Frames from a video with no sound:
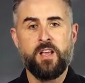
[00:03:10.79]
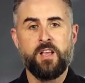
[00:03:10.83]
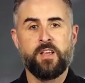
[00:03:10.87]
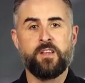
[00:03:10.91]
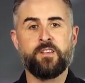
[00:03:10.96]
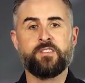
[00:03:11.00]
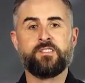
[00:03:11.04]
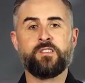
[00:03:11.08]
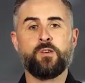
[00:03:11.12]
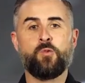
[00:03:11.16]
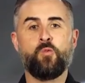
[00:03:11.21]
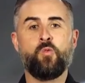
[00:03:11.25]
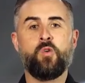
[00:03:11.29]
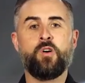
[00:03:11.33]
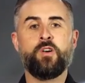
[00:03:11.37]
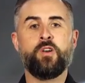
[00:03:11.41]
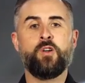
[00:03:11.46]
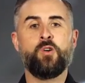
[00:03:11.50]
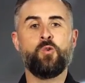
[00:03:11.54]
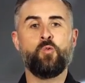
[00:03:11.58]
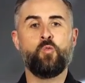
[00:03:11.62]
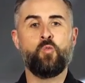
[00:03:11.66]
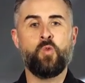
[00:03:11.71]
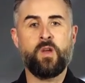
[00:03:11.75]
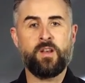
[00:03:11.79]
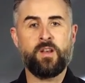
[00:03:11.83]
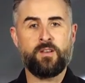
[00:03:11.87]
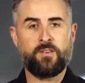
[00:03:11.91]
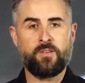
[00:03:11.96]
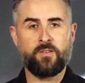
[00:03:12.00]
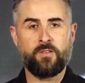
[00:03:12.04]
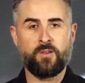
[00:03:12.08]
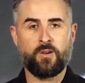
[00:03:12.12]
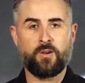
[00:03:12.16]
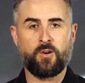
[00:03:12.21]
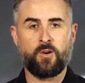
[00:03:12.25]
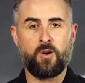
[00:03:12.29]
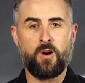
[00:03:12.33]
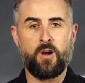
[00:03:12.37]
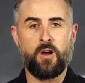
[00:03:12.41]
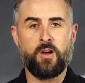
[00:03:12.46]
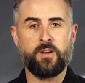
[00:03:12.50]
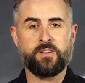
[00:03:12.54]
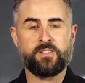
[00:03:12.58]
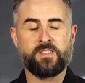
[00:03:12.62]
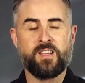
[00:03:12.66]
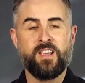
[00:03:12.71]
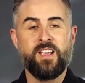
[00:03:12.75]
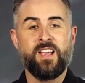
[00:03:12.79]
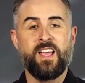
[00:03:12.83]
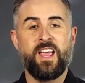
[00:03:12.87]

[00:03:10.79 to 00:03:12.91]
is the one who went to the cross